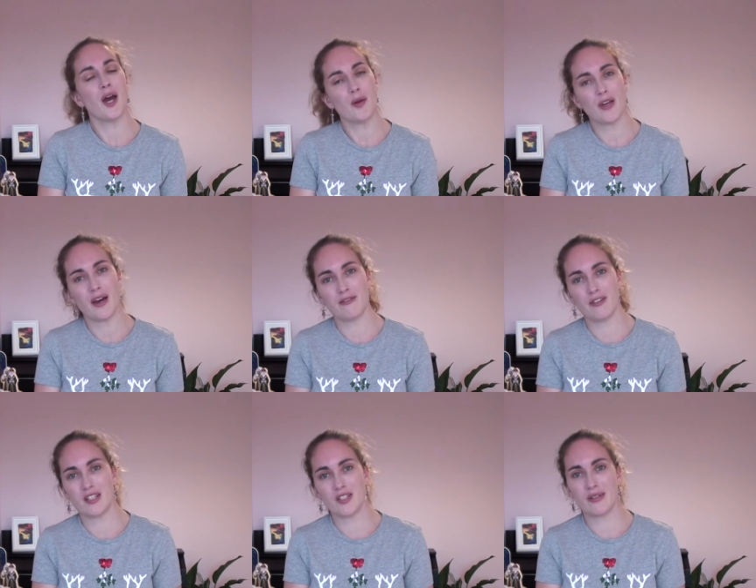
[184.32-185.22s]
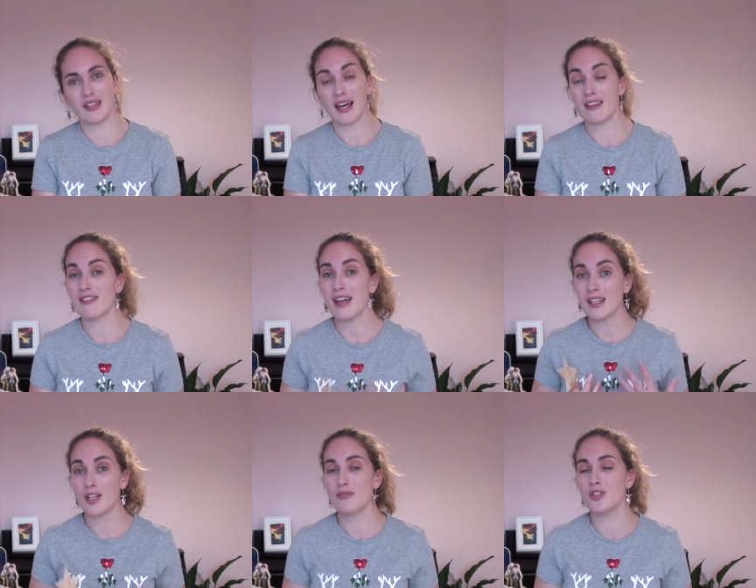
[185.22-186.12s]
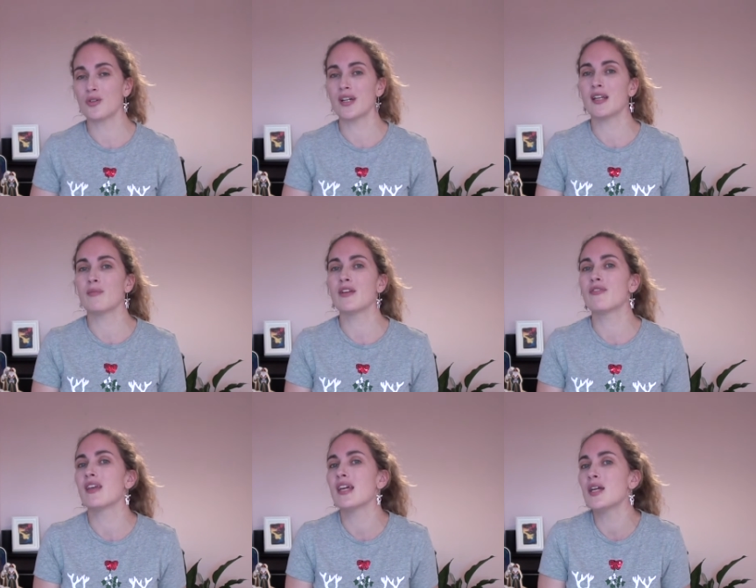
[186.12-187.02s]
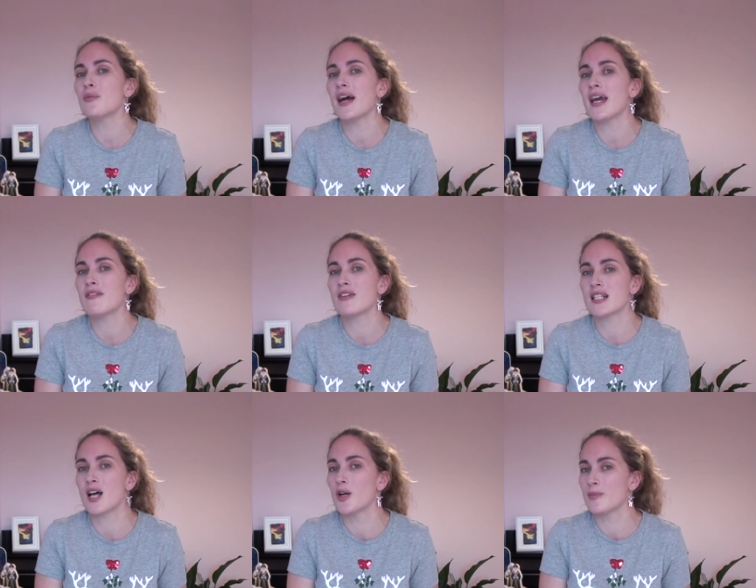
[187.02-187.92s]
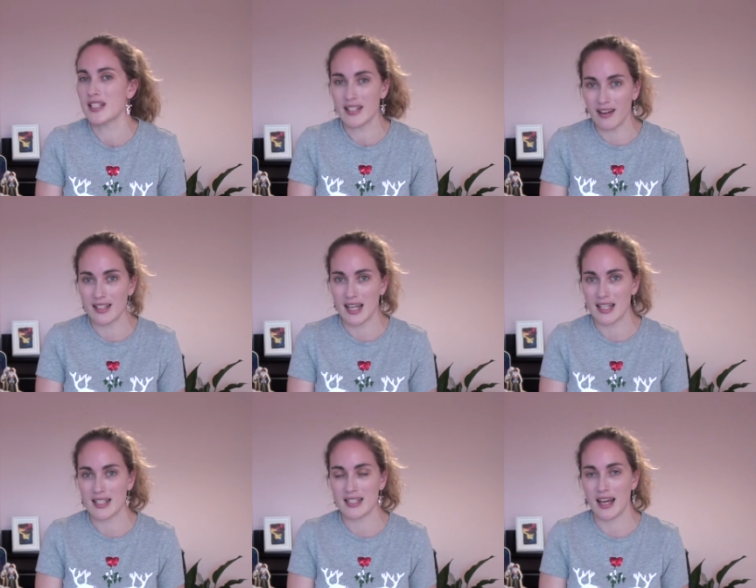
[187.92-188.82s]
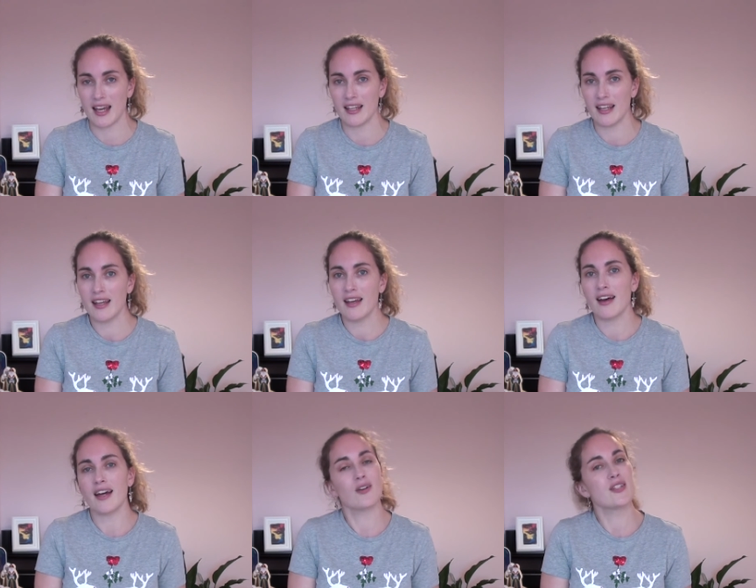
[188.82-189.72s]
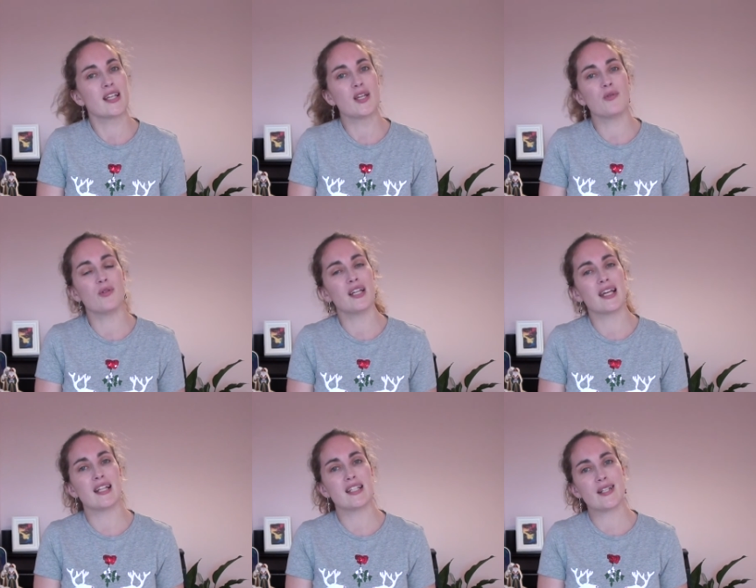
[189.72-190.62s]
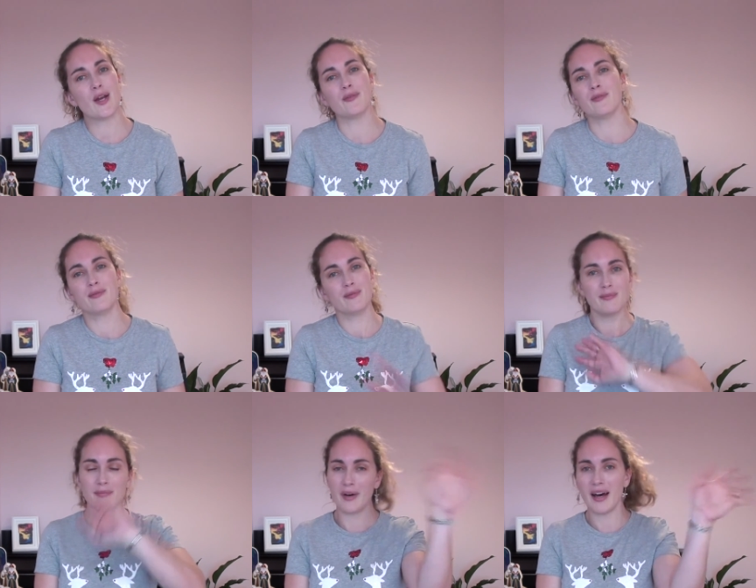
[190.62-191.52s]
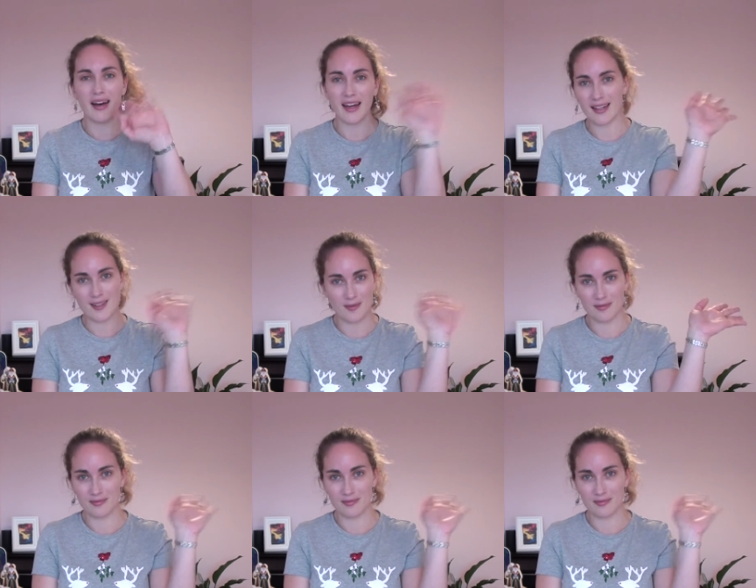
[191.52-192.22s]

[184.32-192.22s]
hope you have fun doing that. And thank you for joining me for the EYFS Home Star Day today. And I'll see you all again soon. Bye.